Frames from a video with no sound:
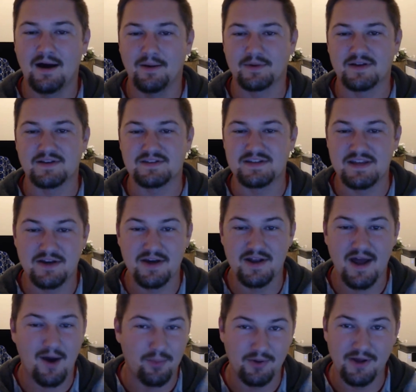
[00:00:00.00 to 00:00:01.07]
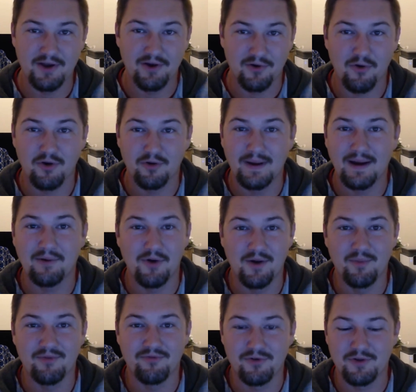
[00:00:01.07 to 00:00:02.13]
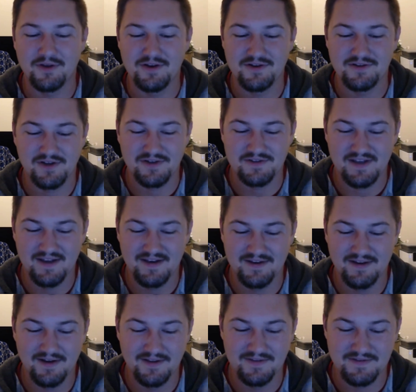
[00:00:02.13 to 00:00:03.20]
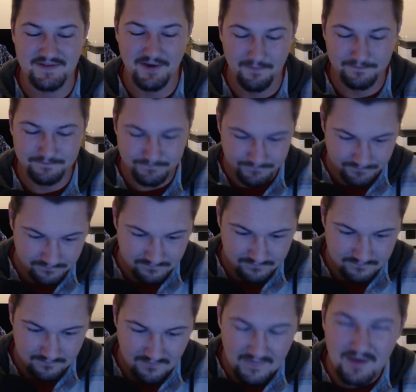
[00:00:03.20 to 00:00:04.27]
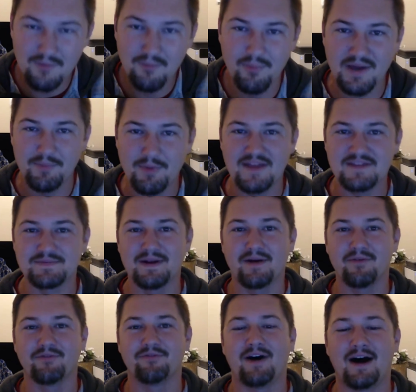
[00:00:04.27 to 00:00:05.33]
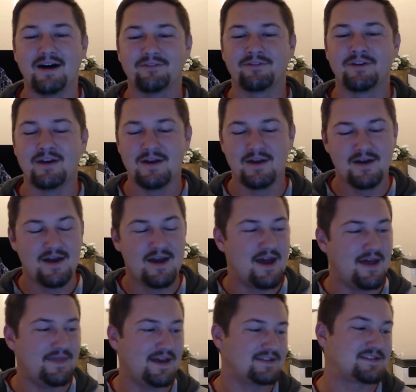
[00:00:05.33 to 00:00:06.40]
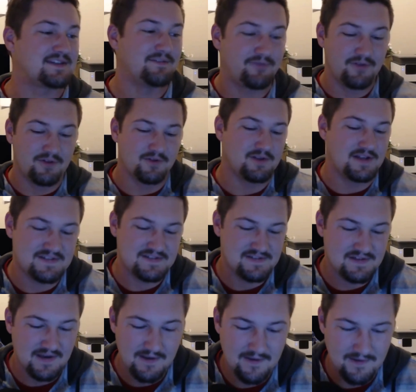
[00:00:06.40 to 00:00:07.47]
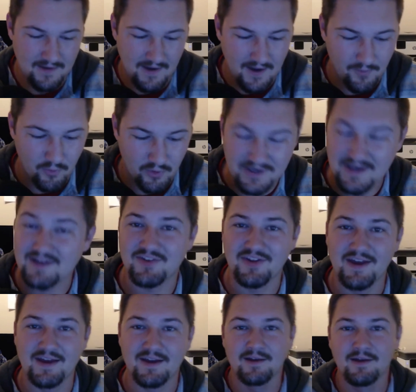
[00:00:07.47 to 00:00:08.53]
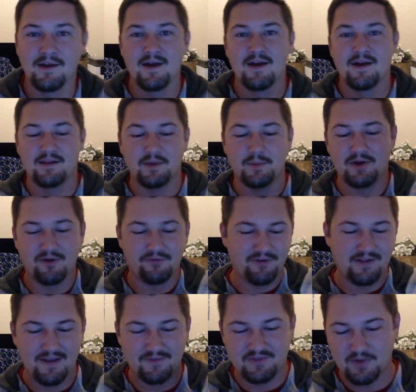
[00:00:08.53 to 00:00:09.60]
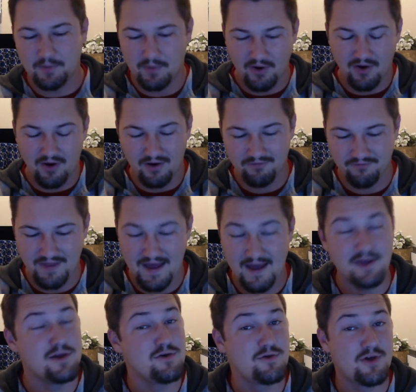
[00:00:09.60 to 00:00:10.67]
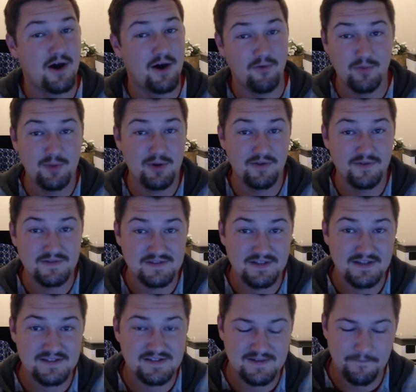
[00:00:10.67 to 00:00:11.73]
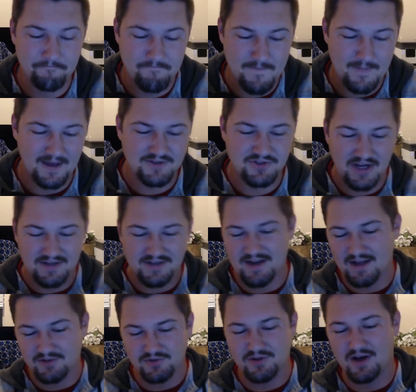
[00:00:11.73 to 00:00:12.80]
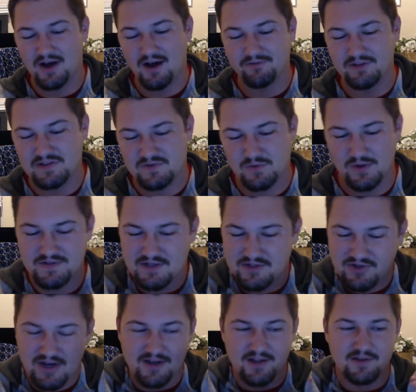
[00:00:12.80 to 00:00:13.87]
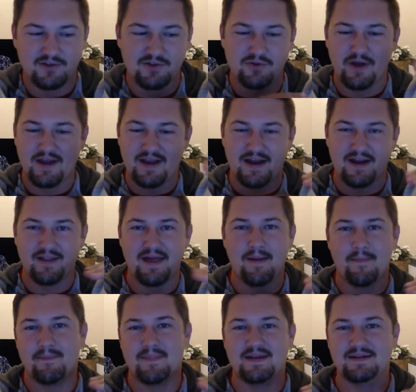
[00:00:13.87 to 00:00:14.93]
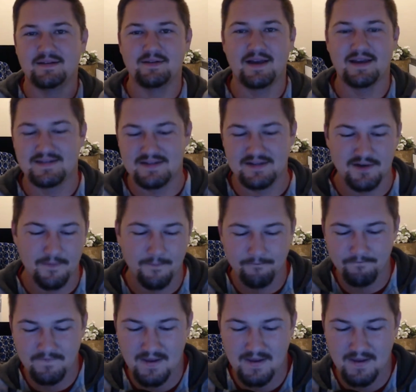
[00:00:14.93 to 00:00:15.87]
because he could outplay your quarterback one before the year's all said and done. So Big Ben's my number 5. And that's it for the list. What do you guys think? Let me know if I left someone off that you thought would be on this list. I tried to not do the obvious ones. I tried to do like kind of that mid to late tier